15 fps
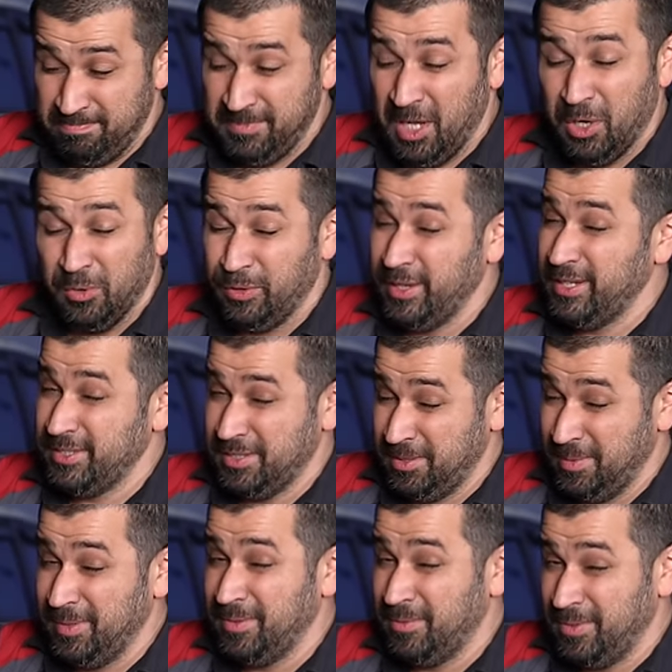No, things
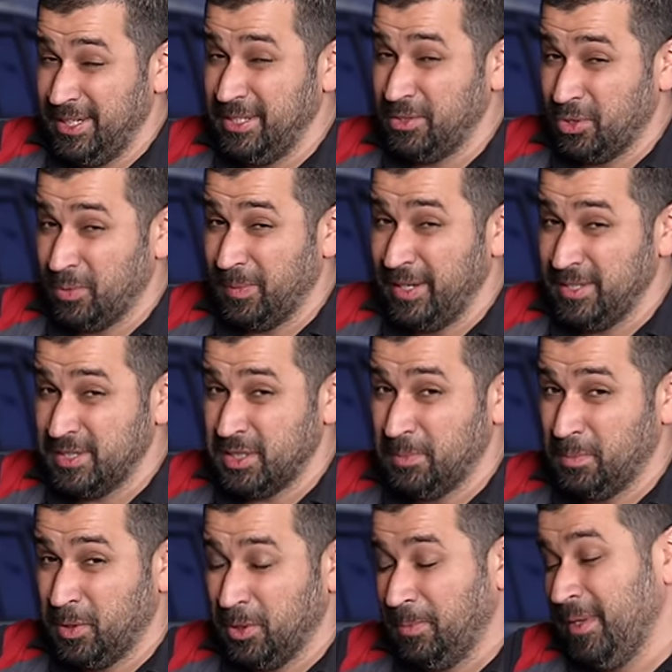need to remain
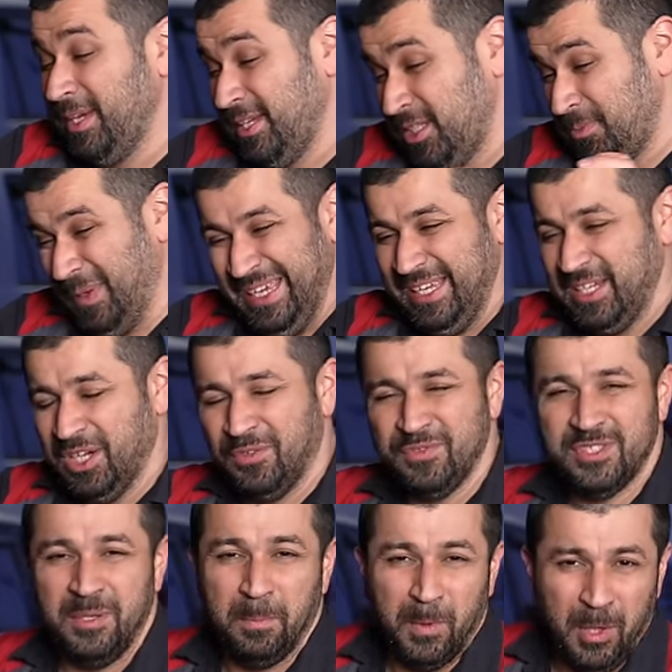simple. Speaking of
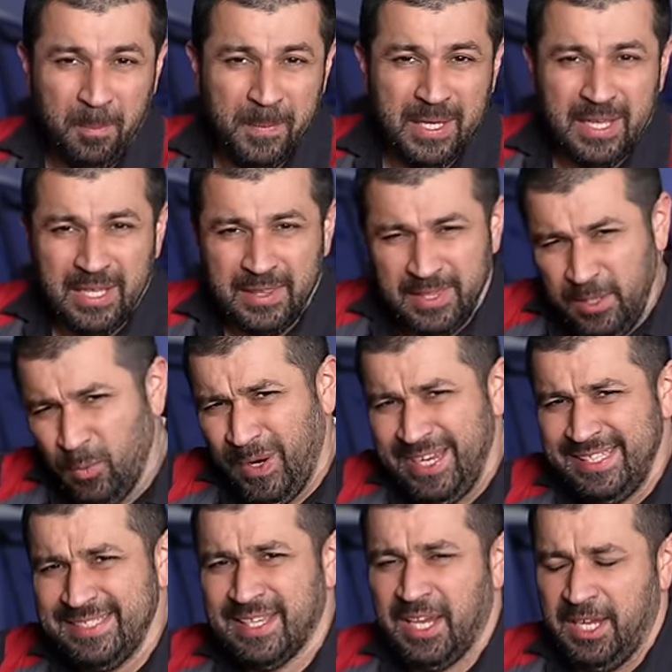simple, the
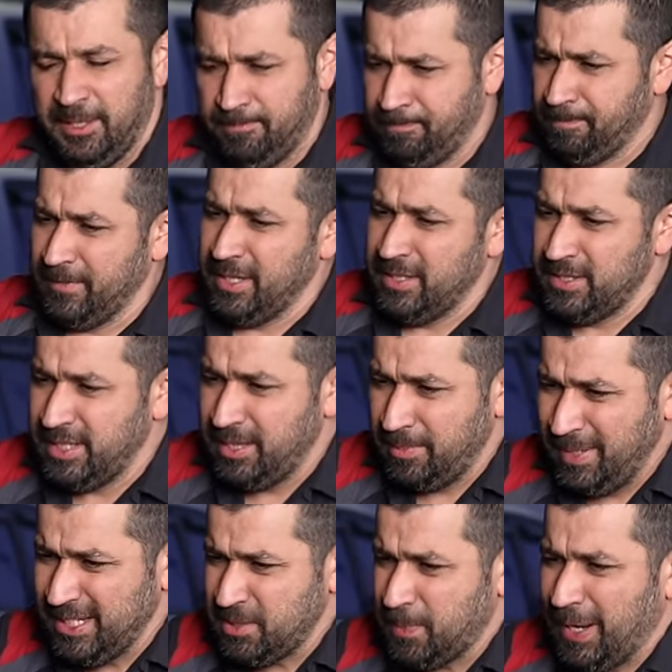wastegate. See, the
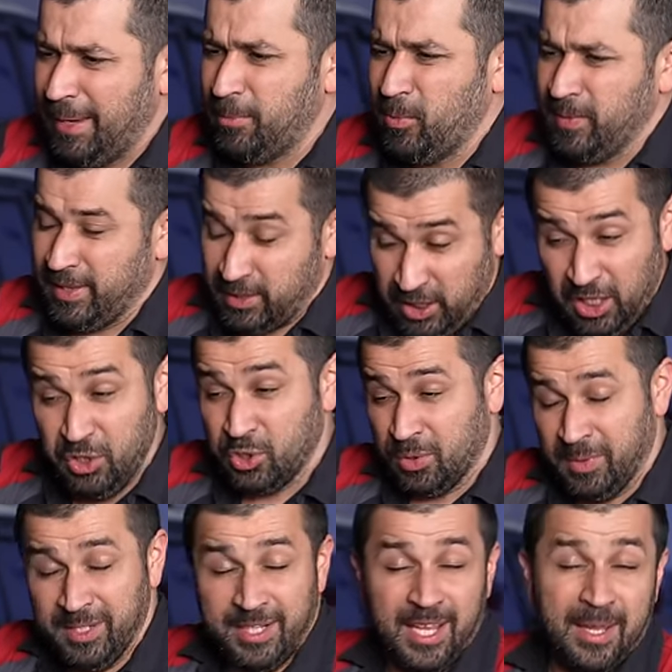biggest problem with the Tundra
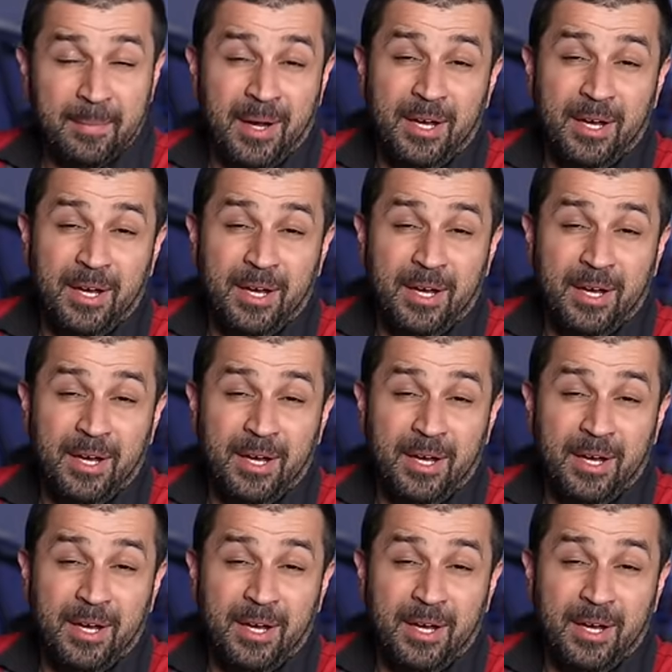when it came